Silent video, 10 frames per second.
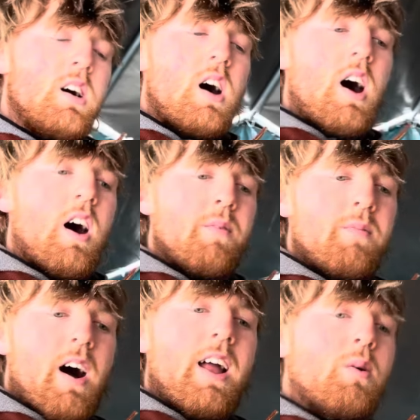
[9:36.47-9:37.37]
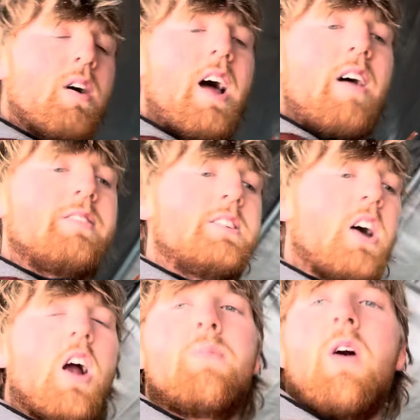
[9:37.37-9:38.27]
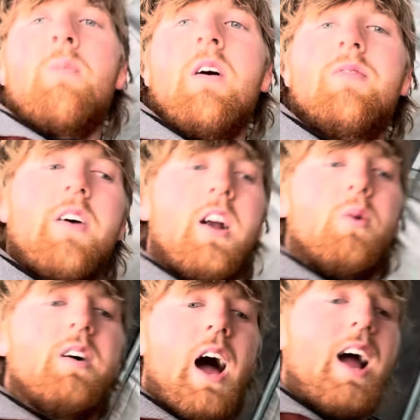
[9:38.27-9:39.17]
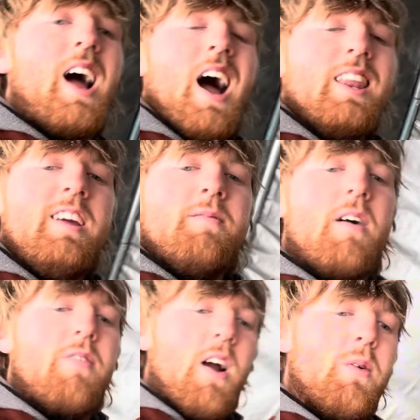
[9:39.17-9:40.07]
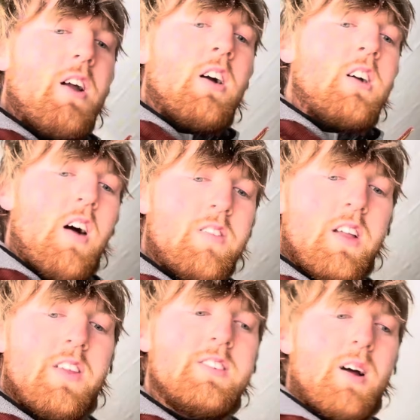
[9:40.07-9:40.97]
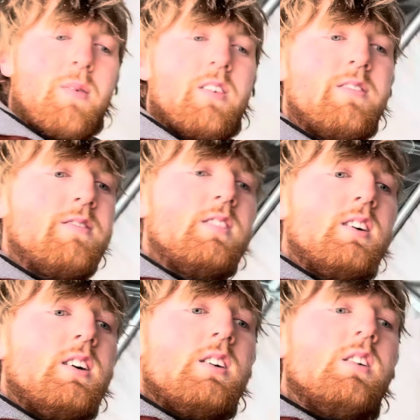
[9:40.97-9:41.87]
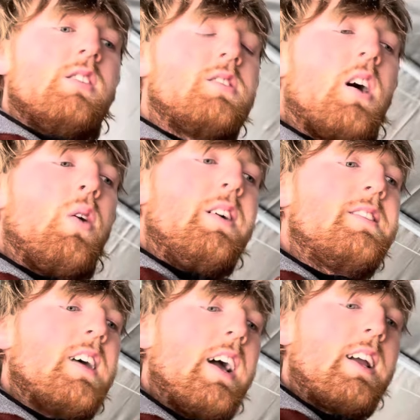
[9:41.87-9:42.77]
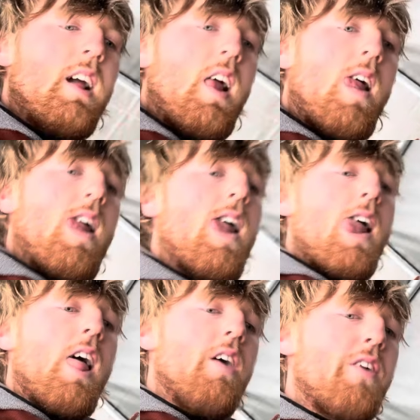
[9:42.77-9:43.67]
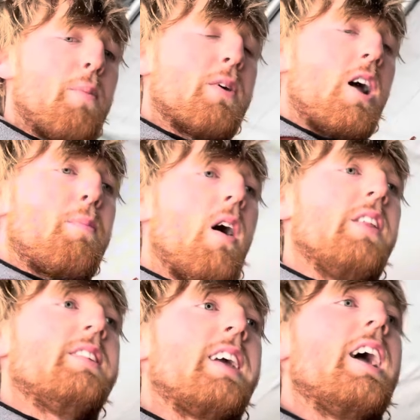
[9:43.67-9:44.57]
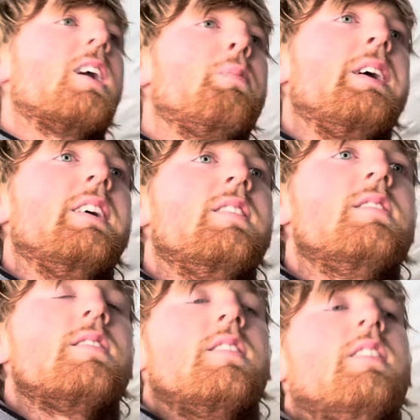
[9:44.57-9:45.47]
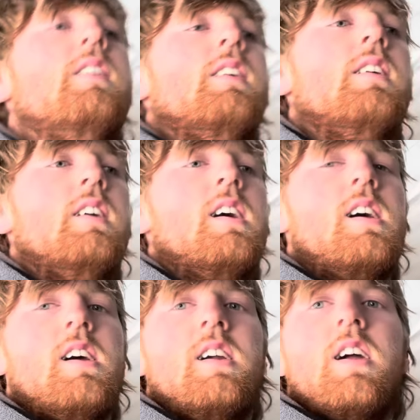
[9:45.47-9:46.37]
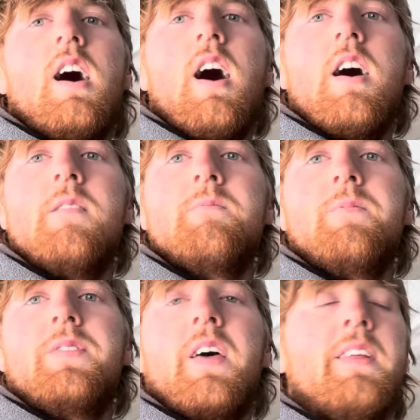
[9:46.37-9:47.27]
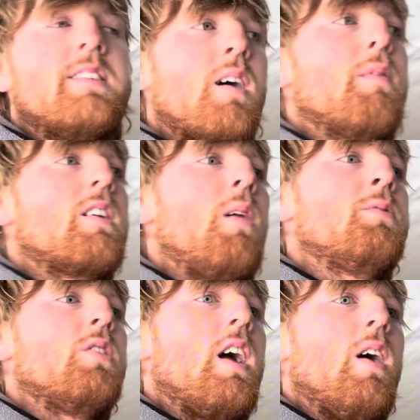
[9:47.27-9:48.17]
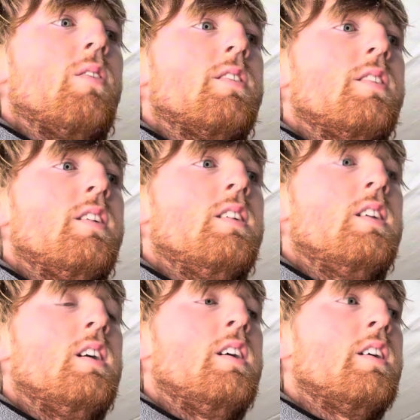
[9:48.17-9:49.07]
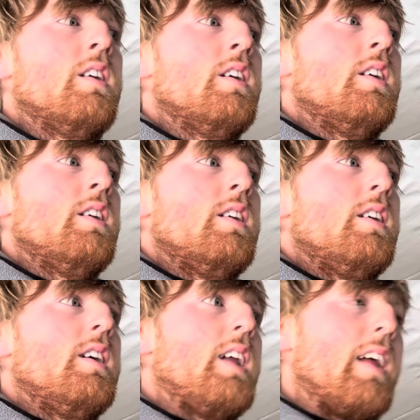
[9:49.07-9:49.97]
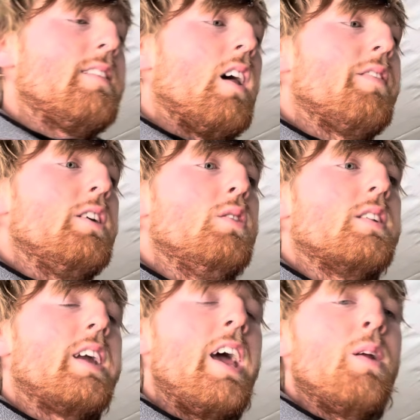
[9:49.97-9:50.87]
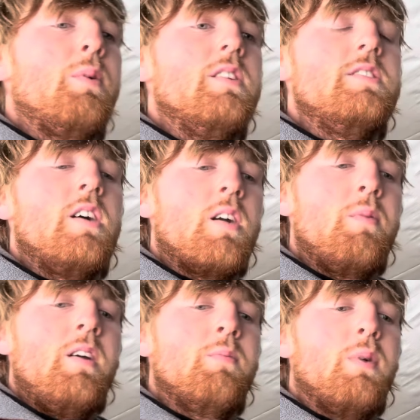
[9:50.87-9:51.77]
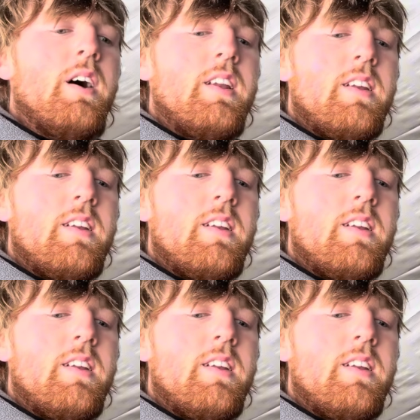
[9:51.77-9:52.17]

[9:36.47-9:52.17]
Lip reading: I don't want to have to tarp all my firewood. I leave my firewood uncovered in the summer. So it's like, if I put up all these canopies, then the summer comes around and I still have to use the canopies, you know what I mean? But